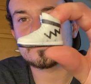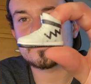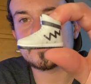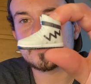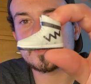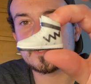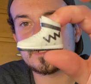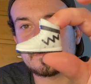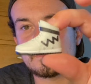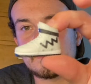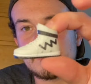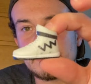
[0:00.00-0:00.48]

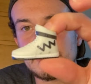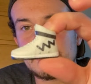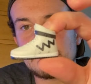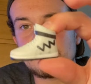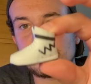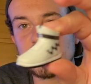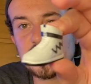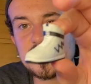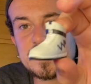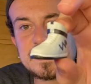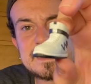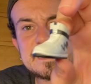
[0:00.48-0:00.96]
Alright,
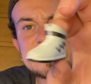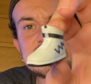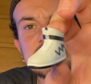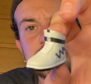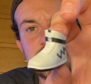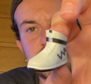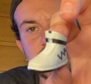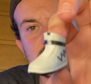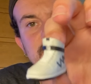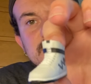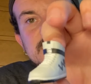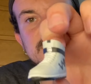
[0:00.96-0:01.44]
pretty
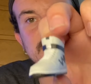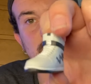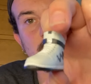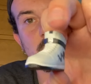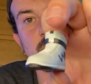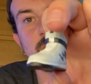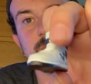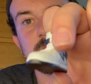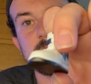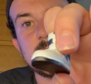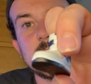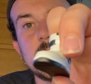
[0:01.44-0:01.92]
simple too,
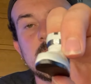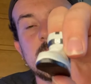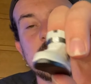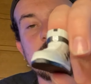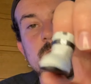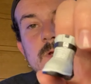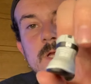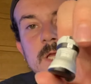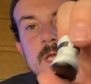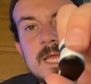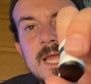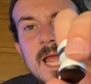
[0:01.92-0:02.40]
you know?
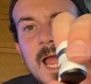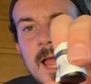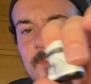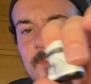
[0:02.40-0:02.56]
I